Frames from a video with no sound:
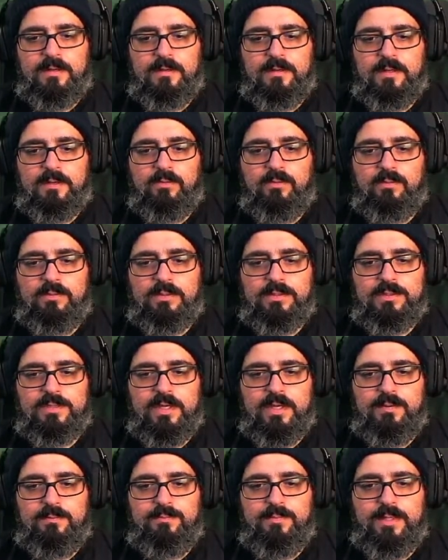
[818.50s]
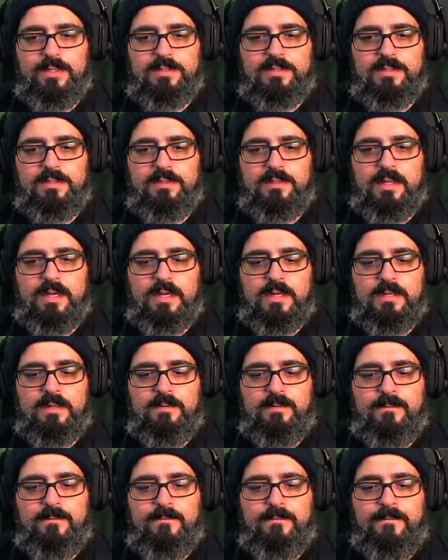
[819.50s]
Like, we'll decide based on that
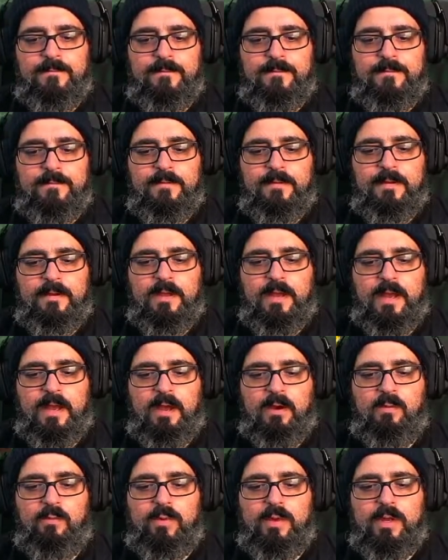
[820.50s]
how we